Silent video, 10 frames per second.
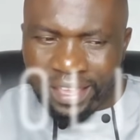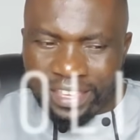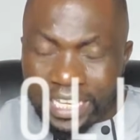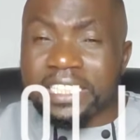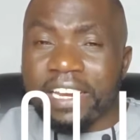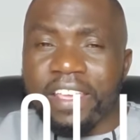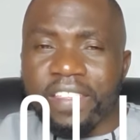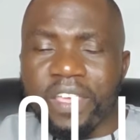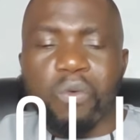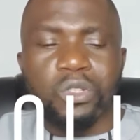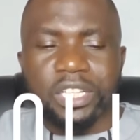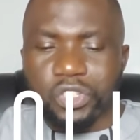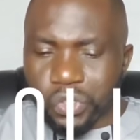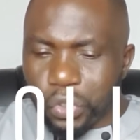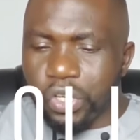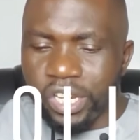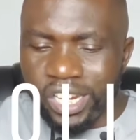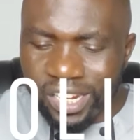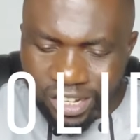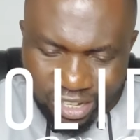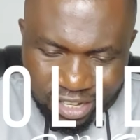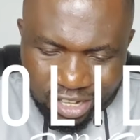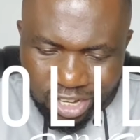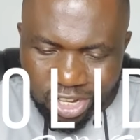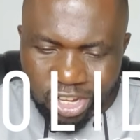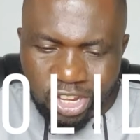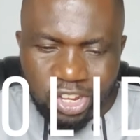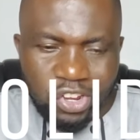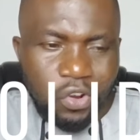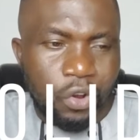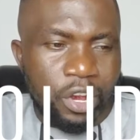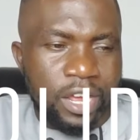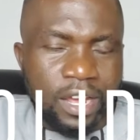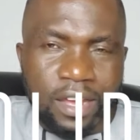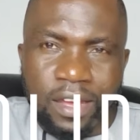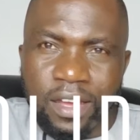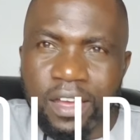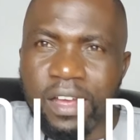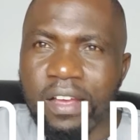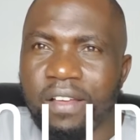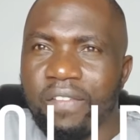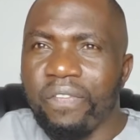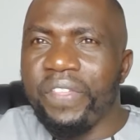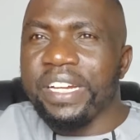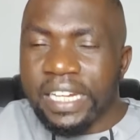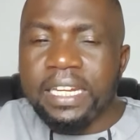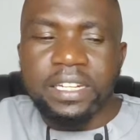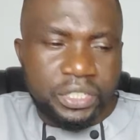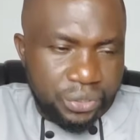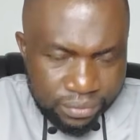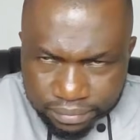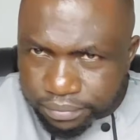Yesterday, there was a story on the Daily Nation.